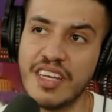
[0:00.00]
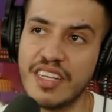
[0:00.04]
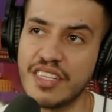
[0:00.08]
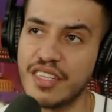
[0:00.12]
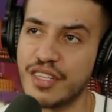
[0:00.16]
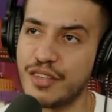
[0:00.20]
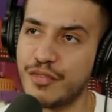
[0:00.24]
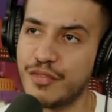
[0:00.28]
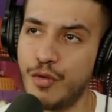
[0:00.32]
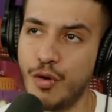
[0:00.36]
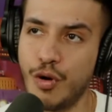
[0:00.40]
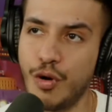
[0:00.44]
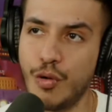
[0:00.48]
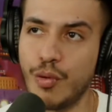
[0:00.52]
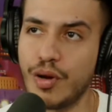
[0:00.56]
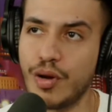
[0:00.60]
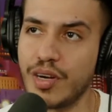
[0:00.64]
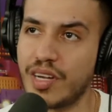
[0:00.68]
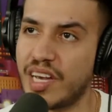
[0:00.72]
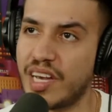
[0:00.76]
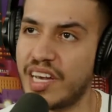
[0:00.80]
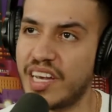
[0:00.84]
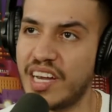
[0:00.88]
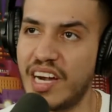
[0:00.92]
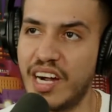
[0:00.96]
Just
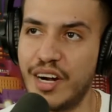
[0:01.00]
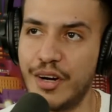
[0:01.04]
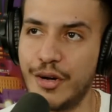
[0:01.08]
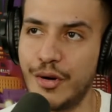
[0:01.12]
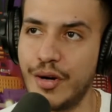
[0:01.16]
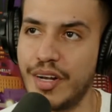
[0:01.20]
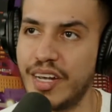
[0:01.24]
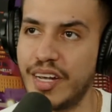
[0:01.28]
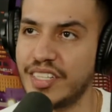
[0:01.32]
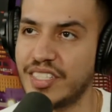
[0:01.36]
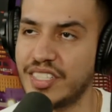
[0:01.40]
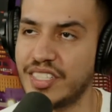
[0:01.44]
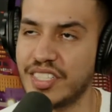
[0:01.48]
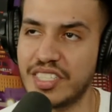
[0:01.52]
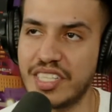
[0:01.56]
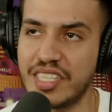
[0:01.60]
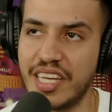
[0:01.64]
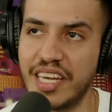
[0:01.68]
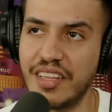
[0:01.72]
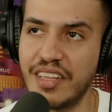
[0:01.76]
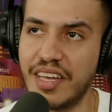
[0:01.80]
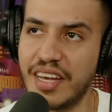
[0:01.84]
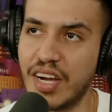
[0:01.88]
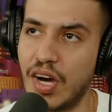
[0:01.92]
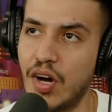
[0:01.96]
401k, IRA,
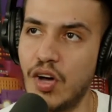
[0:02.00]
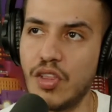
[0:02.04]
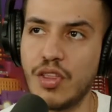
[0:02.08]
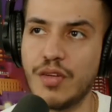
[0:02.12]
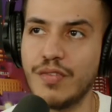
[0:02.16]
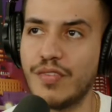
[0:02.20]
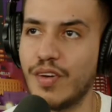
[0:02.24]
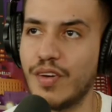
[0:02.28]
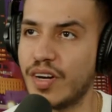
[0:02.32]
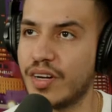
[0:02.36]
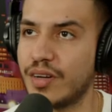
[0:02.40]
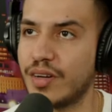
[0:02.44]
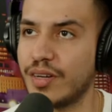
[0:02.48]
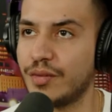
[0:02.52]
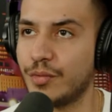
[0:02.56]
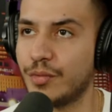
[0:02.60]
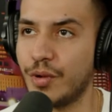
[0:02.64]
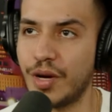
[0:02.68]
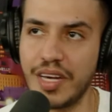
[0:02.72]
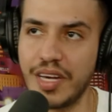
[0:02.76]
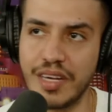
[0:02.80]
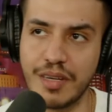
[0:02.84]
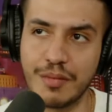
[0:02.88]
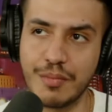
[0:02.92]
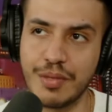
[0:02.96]
HSA, like all the fucking
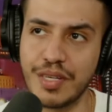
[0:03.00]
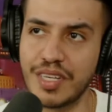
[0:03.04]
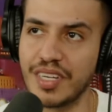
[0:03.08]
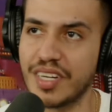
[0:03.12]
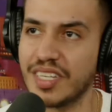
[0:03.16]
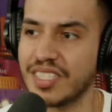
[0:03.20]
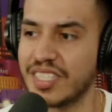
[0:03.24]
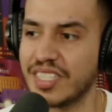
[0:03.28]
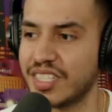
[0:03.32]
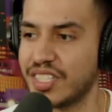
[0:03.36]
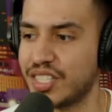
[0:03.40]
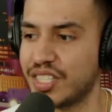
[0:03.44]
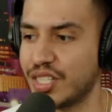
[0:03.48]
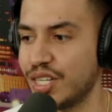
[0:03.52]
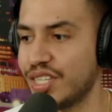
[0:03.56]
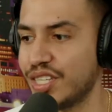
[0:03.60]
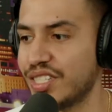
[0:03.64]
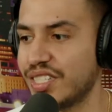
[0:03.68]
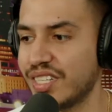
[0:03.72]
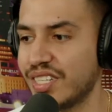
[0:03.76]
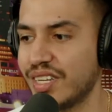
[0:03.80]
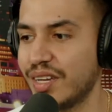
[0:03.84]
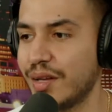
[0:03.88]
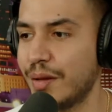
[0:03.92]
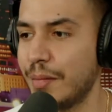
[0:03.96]
way, because it's
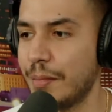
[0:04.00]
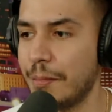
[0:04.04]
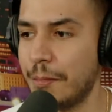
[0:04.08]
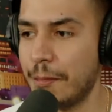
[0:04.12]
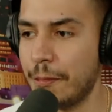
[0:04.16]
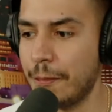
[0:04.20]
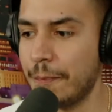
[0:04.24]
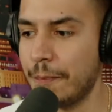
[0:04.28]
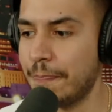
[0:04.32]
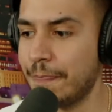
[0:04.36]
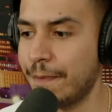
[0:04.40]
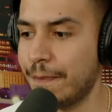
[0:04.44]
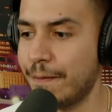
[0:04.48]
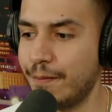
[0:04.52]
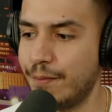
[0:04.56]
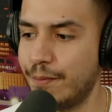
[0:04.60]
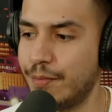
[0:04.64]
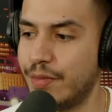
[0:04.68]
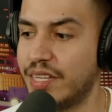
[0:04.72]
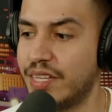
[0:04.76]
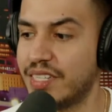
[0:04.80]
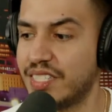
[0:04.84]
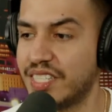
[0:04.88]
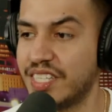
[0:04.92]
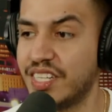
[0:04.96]
just,
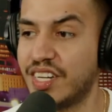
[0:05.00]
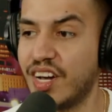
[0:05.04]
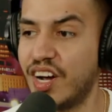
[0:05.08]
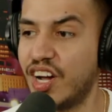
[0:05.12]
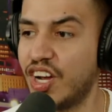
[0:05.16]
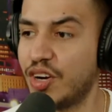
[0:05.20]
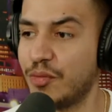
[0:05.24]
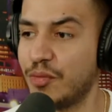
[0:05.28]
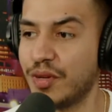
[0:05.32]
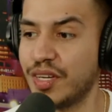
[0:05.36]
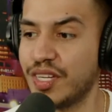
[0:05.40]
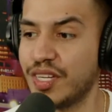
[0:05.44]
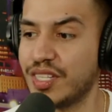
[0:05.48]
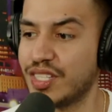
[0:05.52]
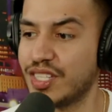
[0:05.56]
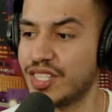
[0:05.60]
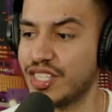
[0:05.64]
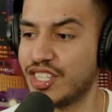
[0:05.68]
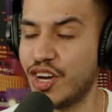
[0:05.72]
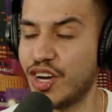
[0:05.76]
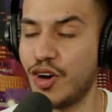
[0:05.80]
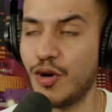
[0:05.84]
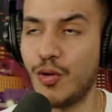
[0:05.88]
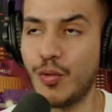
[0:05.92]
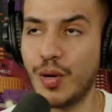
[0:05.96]
this economy is
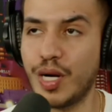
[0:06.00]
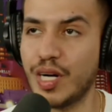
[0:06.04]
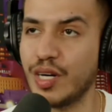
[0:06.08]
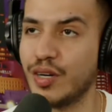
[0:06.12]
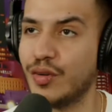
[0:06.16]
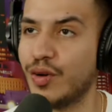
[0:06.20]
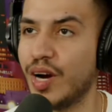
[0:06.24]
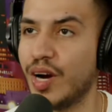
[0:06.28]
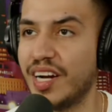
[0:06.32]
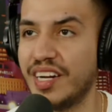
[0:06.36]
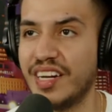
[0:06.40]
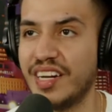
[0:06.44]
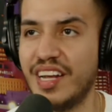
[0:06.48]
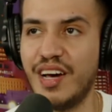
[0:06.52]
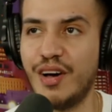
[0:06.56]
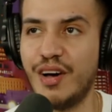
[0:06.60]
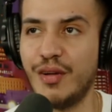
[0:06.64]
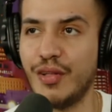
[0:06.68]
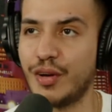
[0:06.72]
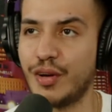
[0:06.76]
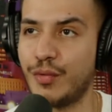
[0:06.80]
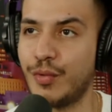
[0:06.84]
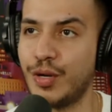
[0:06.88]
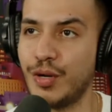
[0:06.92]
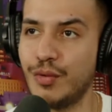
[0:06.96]
so weird right now.
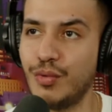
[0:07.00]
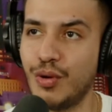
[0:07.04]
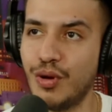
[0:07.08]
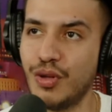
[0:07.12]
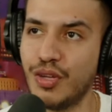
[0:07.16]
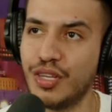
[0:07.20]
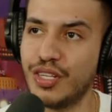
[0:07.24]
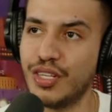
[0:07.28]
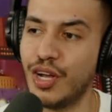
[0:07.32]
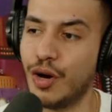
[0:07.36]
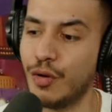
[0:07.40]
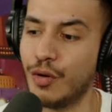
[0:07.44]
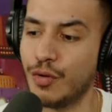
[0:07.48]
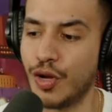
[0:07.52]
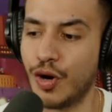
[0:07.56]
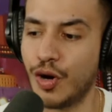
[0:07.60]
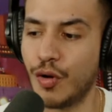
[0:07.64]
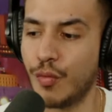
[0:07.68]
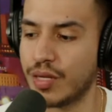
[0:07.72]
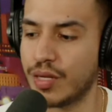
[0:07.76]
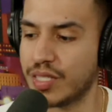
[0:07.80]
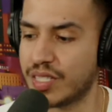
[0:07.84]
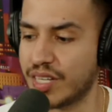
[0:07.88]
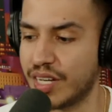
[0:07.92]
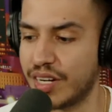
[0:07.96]
Like, we really don't know
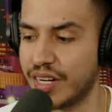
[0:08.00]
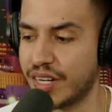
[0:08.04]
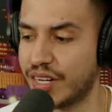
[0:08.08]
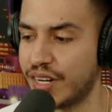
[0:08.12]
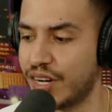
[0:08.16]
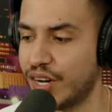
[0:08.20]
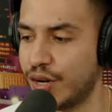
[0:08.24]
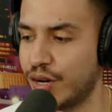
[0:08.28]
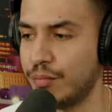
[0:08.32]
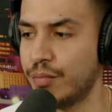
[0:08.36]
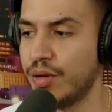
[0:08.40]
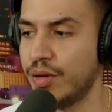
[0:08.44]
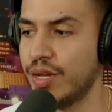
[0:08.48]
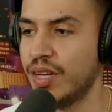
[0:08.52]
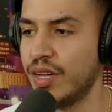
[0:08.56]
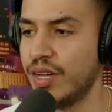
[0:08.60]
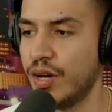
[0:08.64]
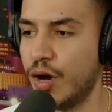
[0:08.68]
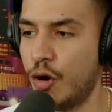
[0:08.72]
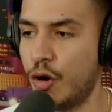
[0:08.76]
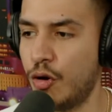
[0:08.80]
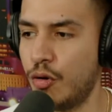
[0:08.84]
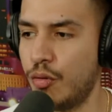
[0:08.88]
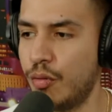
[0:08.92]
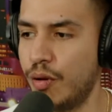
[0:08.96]
what's gonna come.
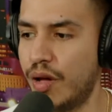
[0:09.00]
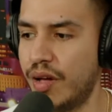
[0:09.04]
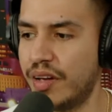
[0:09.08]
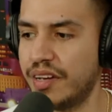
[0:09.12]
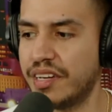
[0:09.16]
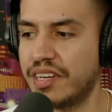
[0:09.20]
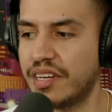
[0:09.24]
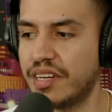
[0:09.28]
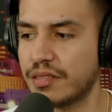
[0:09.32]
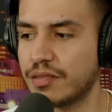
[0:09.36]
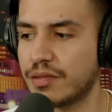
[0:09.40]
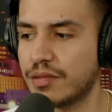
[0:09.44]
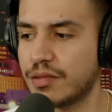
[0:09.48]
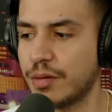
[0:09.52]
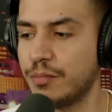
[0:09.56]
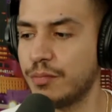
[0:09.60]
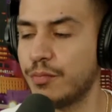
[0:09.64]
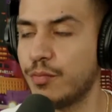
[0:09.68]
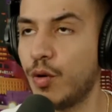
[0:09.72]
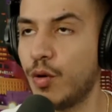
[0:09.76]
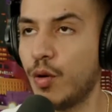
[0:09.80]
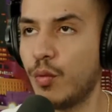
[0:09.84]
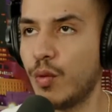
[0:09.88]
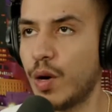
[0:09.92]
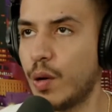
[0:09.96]
Oh, like,
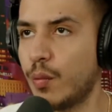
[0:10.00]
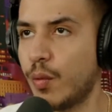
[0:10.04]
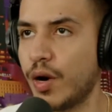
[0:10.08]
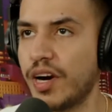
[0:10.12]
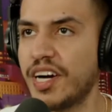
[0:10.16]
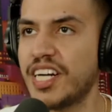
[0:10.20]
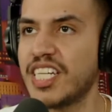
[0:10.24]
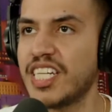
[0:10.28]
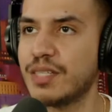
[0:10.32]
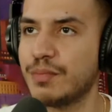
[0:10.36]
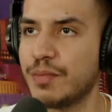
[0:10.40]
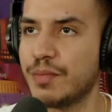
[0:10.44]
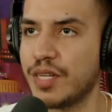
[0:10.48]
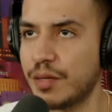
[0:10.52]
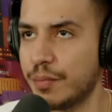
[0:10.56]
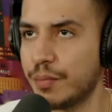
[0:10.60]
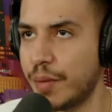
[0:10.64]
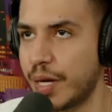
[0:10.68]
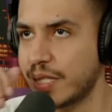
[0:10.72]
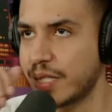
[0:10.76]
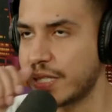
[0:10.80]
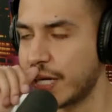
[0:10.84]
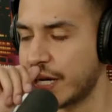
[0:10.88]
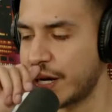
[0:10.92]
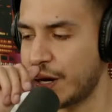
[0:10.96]
what worries me,
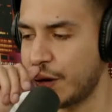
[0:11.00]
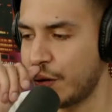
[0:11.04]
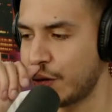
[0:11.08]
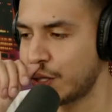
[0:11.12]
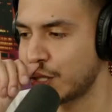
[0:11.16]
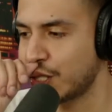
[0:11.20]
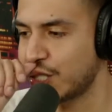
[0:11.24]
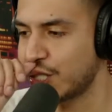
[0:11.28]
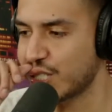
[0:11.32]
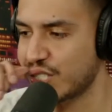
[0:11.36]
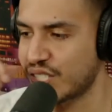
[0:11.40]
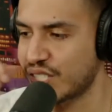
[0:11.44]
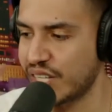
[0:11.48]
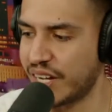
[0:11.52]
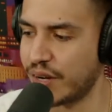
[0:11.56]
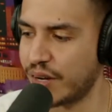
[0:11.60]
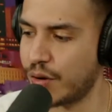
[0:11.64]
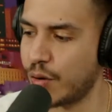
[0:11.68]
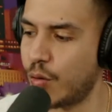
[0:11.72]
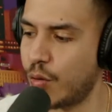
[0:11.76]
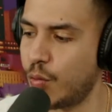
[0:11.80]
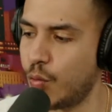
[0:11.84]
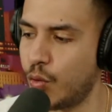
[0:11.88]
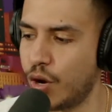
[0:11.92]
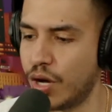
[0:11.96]
Bang Tango, is just like
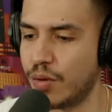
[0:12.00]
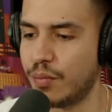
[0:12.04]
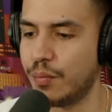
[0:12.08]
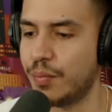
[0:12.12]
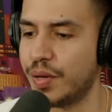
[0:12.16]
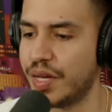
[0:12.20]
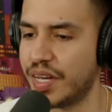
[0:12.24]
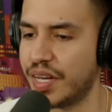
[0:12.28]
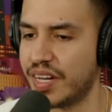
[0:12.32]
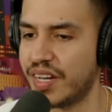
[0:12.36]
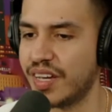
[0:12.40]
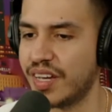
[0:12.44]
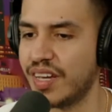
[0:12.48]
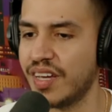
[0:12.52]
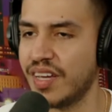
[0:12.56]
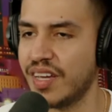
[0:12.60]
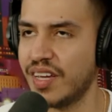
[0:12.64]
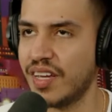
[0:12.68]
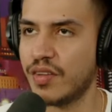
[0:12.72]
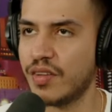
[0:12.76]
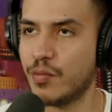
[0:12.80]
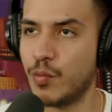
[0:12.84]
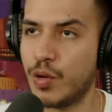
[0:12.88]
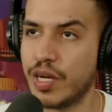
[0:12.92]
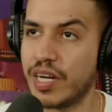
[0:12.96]
one big,
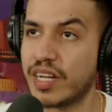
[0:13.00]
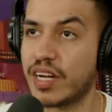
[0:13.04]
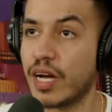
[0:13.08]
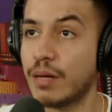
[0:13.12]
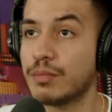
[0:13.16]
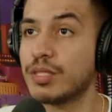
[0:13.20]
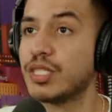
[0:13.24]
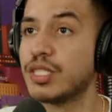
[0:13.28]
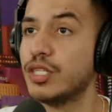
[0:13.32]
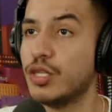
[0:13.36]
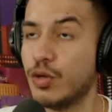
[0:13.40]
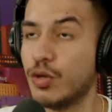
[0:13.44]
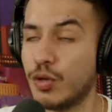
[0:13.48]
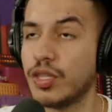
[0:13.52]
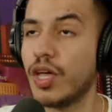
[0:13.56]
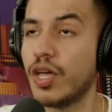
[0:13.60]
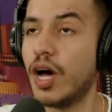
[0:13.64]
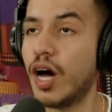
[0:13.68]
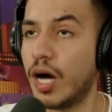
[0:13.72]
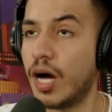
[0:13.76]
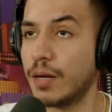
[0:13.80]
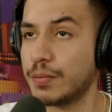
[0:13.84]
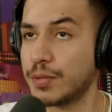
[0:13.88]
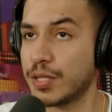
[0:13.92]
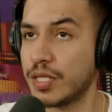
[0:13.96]
when it comes to doing the
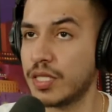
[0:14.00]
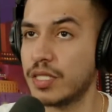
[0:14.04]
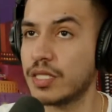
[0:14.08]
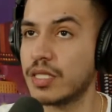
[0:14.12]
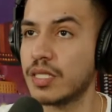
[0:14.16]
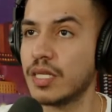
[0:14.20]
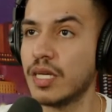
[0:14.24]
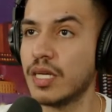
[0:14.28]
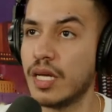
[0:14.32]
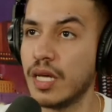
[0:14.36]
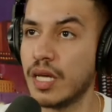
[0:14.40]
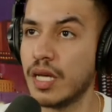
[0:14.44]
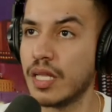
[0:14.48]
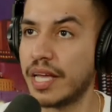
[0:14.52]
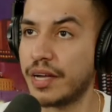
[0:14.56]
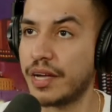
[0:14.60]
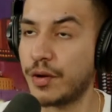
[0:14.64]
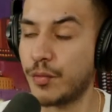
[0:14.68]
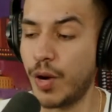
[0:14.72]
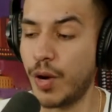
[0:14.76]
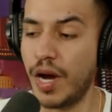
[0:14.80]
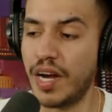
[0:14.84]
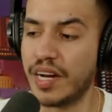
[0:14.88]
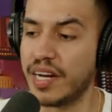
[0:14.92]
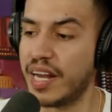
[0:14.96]
options. Like,
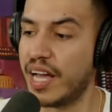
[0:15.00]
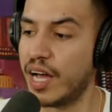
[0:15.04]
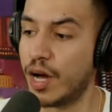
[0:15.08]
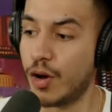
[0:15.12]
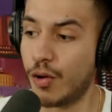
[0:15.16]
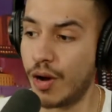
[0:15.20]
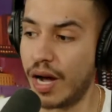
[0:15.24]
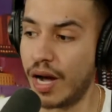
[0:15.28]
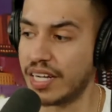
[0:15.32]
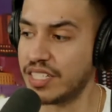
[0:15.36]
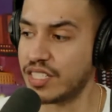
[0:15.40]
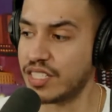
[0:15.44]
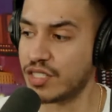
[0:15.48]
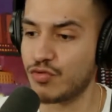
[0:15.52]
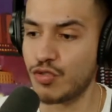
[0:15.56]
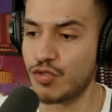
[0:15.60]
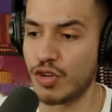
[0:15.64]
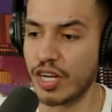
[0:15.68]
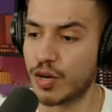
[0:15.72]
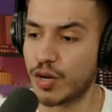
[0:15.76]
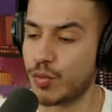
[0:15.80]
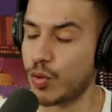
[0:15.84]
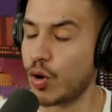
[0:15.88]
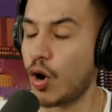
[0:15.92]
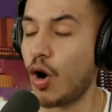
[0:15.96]
right now, I just feel
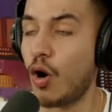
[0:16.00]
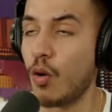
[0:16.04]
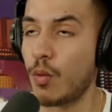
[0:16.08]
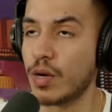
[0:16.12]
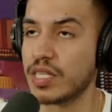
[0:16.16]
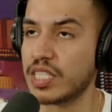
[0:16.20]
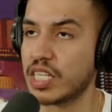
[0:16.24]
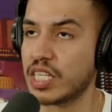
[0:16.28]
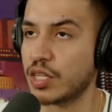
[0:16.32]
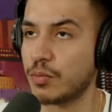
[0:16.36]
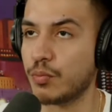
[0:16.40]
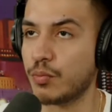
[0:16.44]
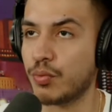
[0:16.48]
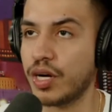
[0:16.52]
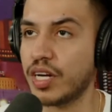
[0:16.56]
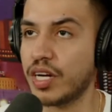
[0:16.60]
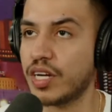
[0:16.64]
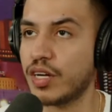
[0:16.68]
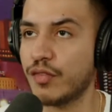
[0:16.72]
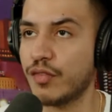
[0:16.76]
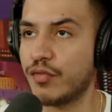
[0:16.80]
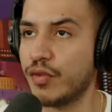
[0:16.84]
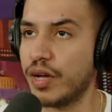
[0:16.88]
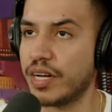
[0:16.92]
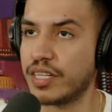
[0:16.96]
like we're always at the brink
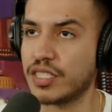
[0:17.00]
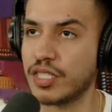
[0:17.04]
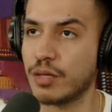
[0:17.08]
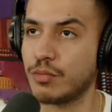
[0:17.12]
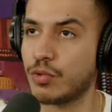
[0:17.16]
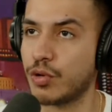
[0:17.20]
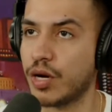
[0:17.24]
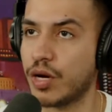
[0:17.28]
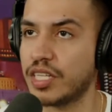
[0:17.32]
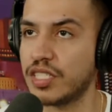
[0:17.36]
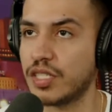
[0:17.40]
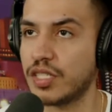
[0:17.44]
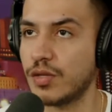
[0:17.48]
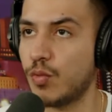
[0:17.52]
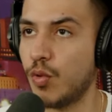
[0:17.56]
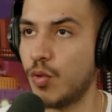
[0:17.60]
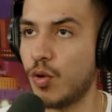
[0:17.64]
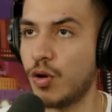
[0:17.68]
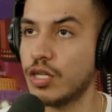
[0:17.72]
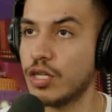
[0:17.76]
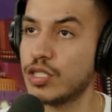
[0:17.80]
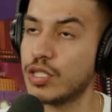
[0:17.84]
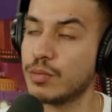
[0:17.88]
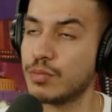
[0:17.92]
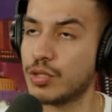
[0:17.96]
of like some crazy
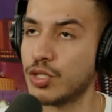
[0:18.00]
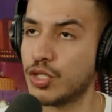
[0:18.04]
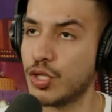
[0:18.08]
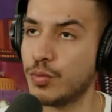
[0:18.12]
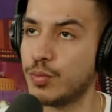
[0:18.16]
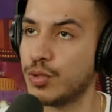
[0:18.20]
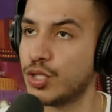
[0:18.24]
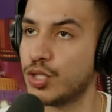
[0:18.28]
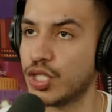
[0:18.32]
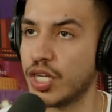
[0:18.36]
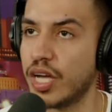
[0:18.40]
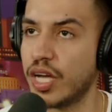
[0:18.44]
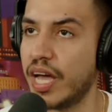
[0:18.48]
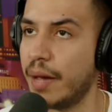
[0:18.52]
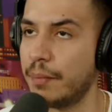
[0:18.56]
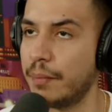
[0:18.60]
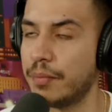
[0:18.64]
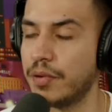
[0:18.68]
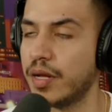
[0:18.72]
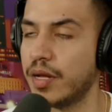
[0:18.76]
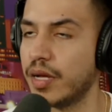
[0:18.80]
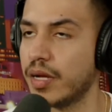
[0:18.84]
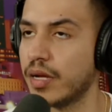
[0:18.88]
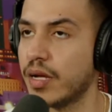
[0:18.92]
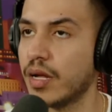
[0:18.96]
war, some stupid shit
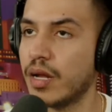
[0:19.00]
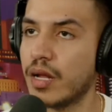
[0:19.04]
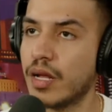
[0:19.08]
happening.